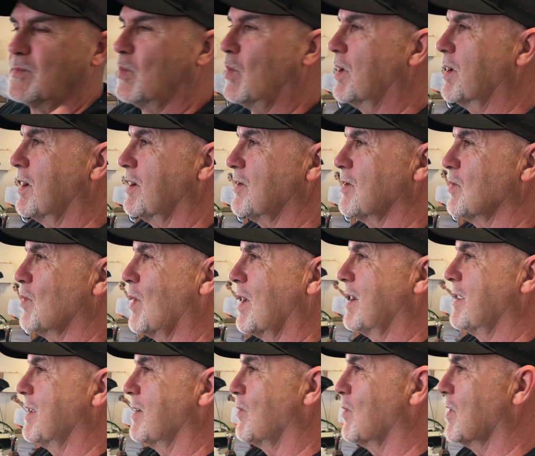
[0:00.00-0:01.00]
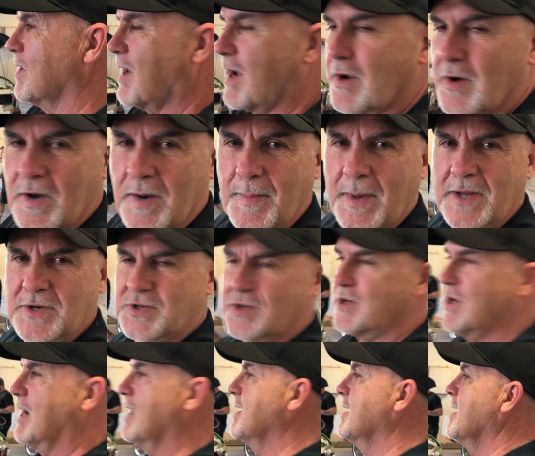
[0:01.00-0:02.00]
one other way that we're not going to mention
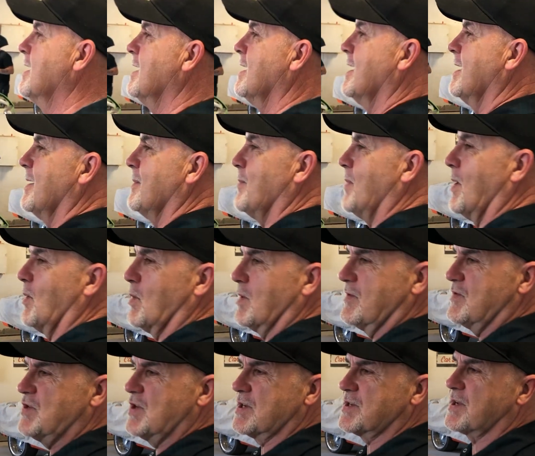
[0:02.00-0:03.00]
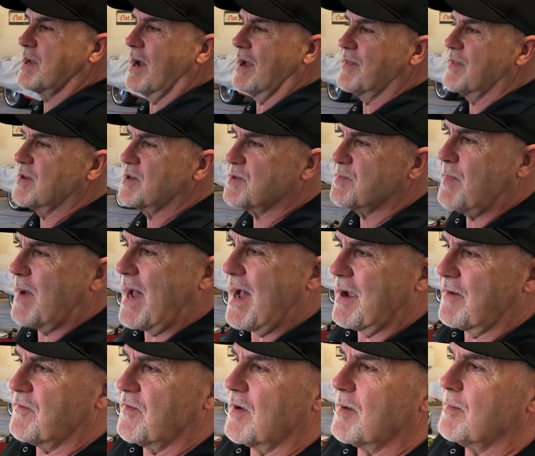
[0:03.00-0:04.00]
yet. But we've just got this
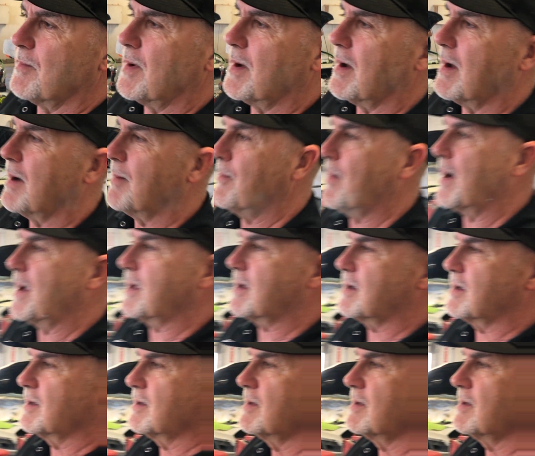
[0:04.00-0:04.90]
back from Mike